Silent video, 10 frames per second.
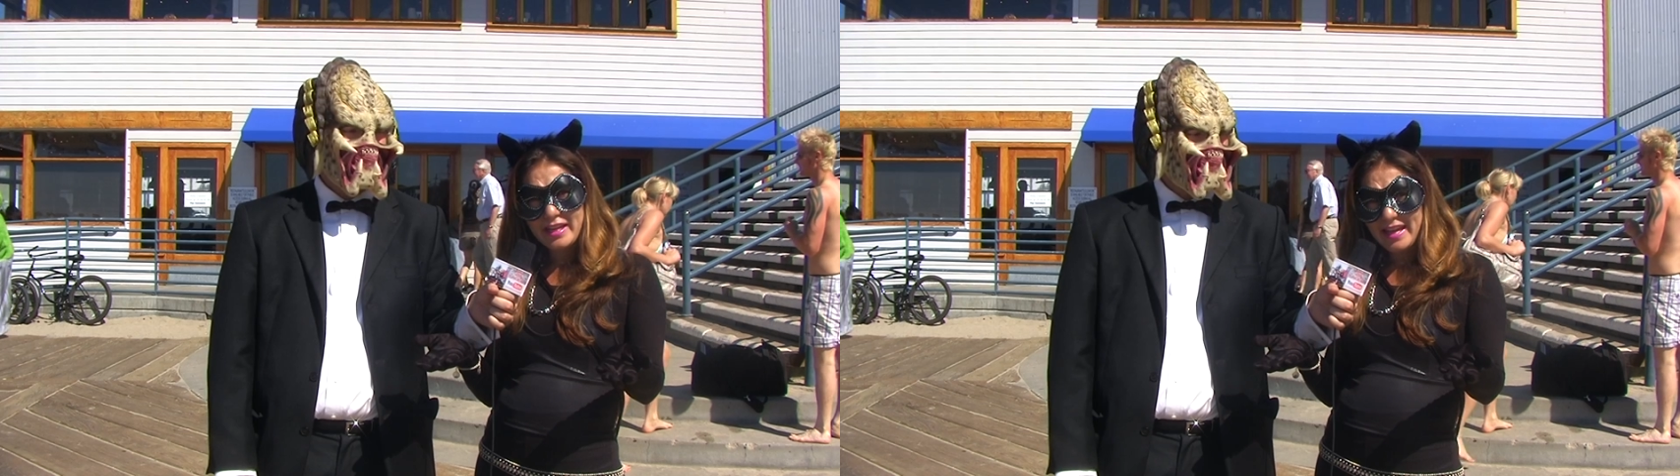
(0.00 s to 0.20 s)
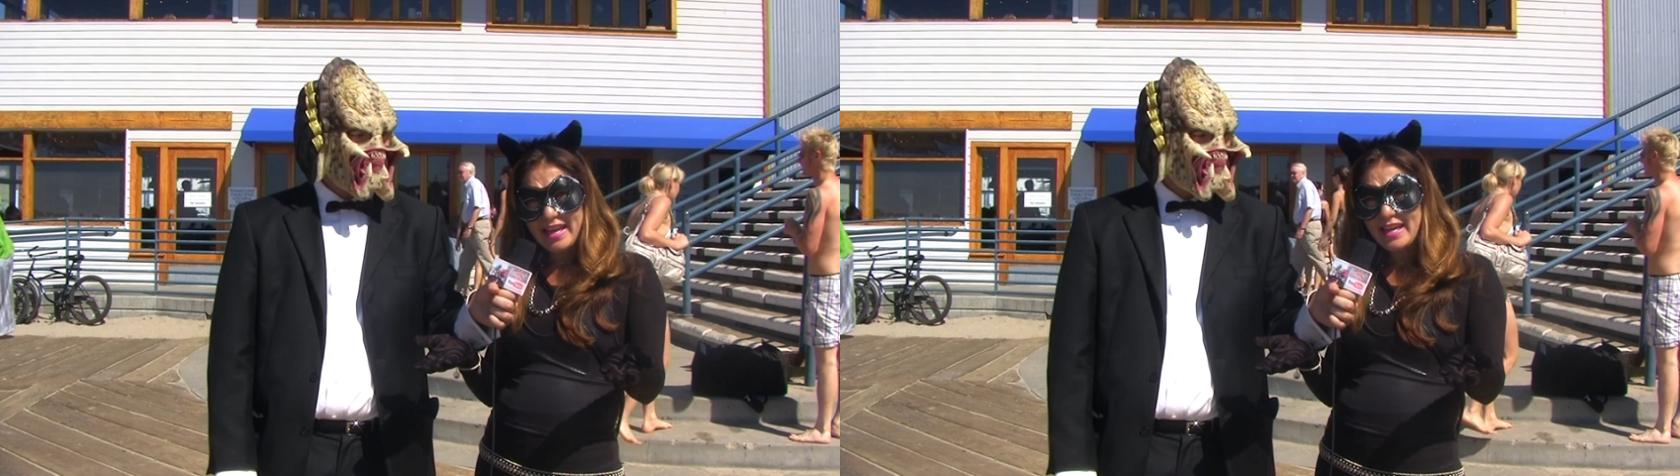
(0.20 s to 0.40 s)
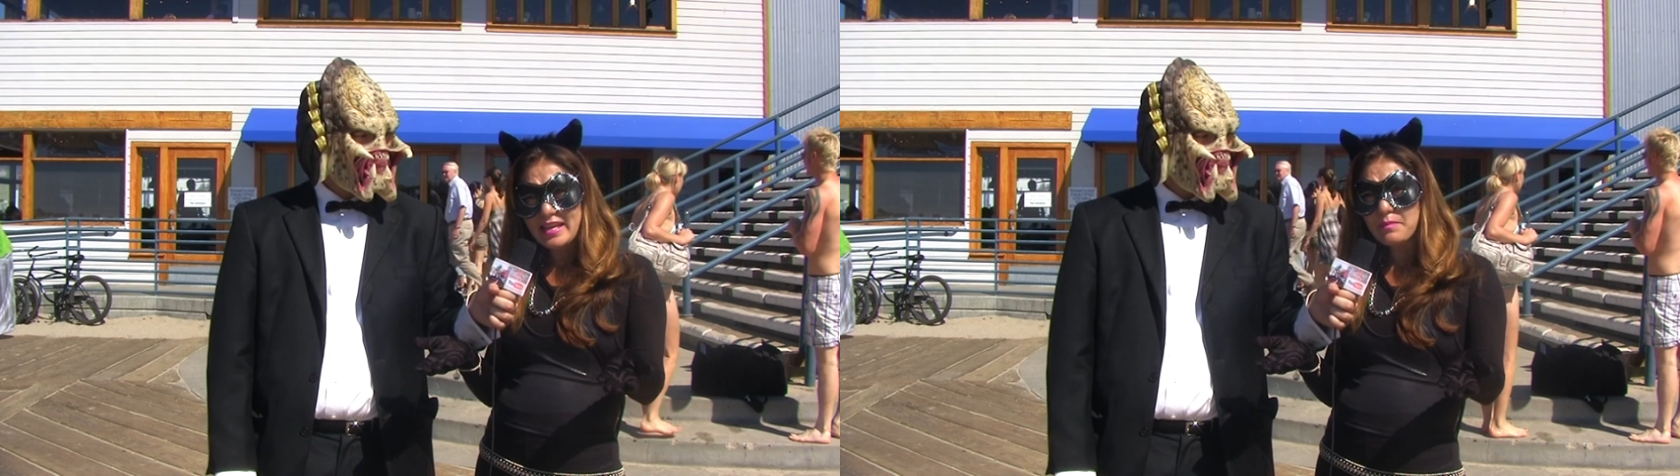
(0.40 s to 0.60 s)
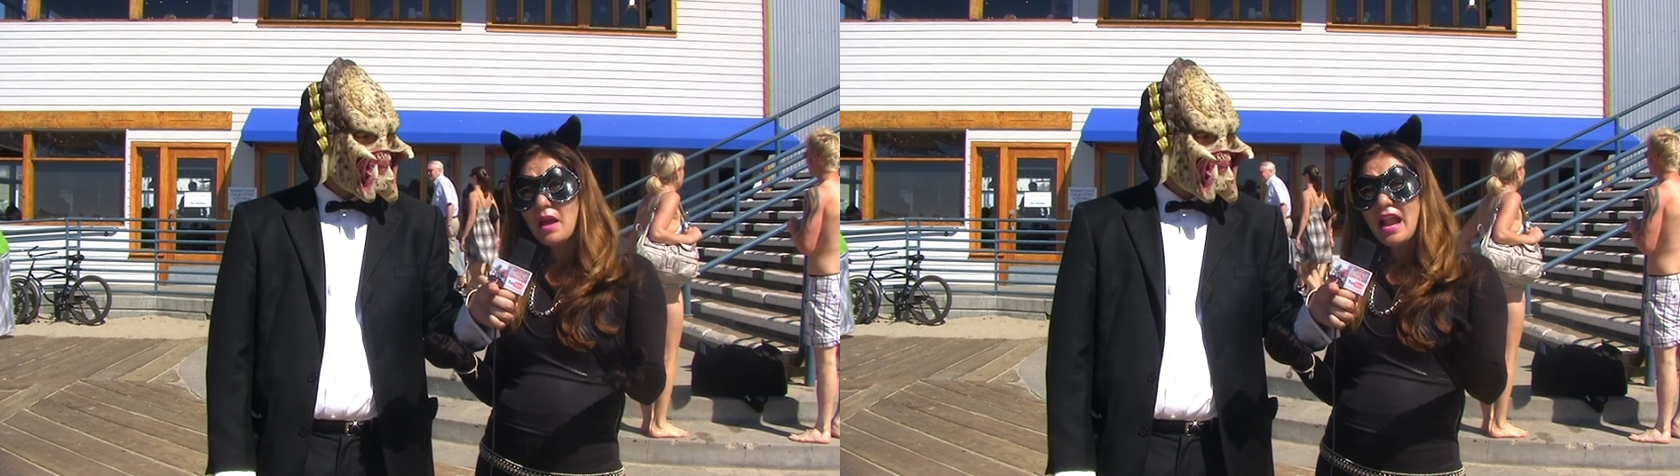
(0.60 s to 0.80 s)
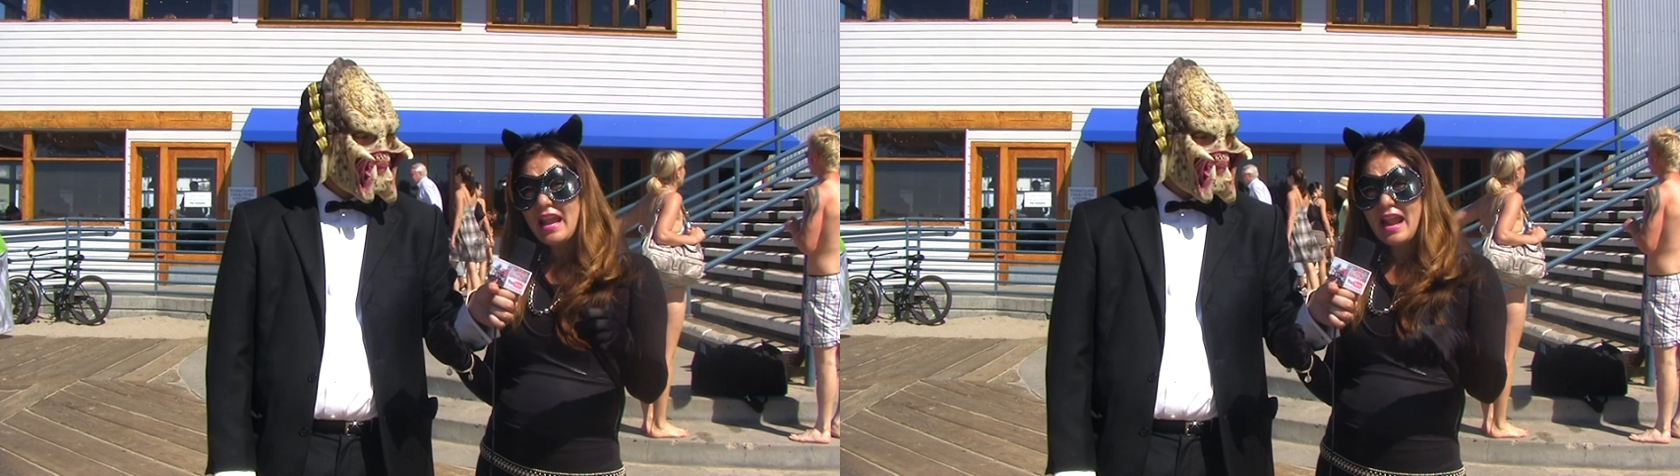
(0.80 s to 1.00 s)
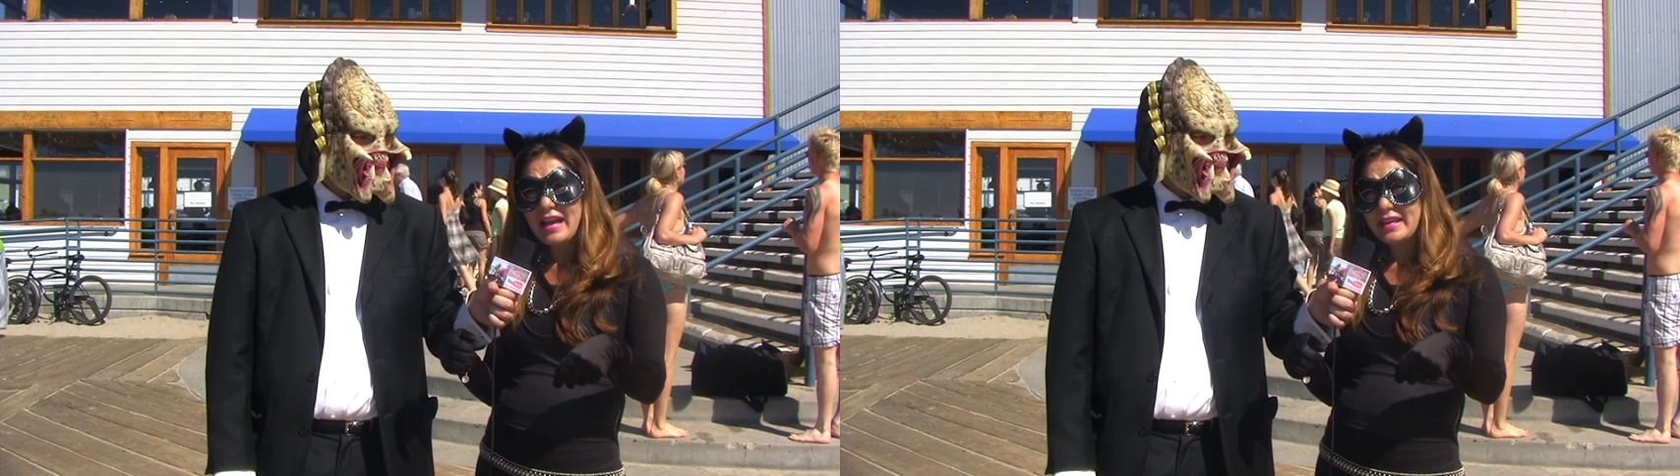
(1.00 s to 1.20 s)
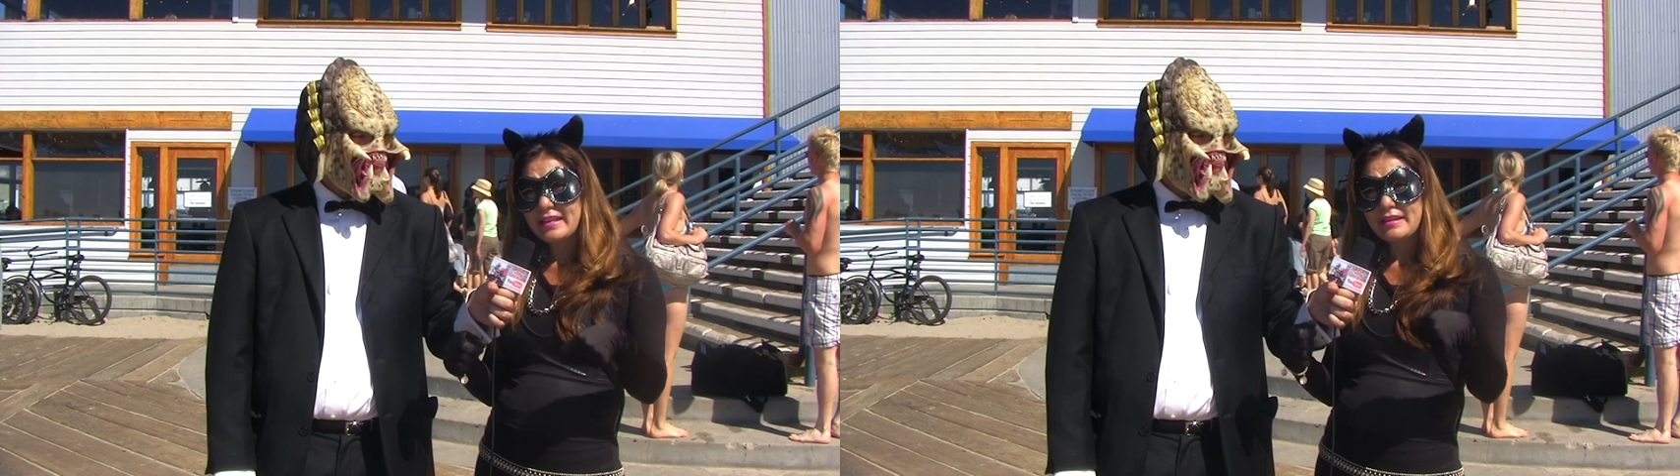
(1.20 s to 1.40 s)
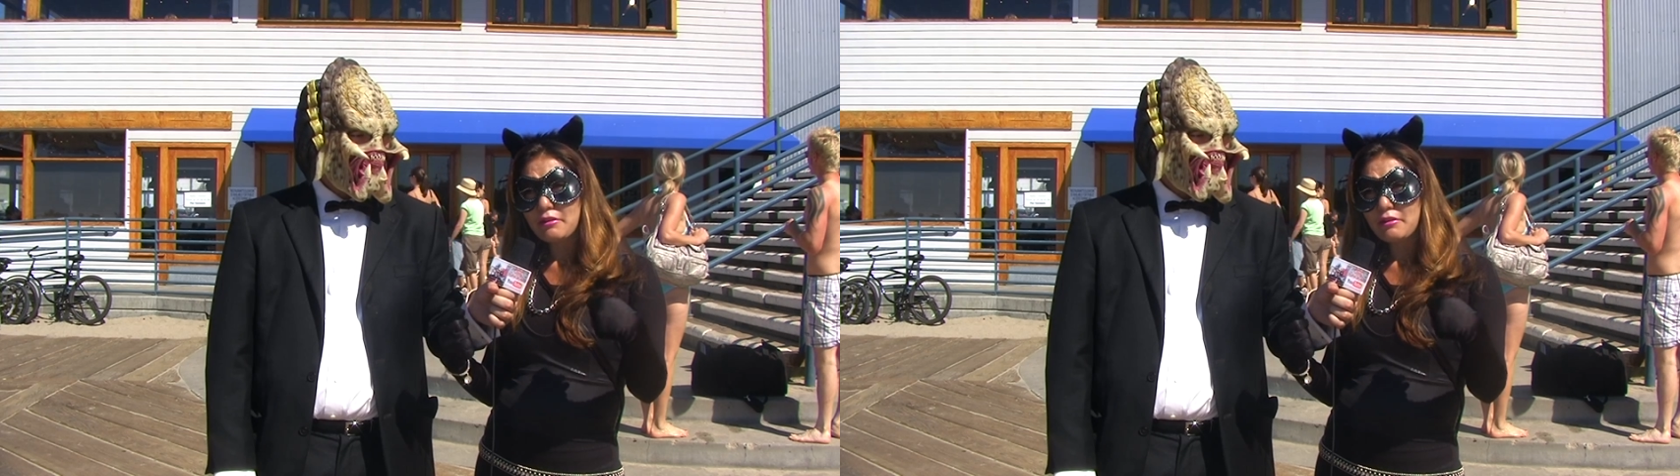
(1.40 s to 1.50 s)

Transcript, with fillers: game like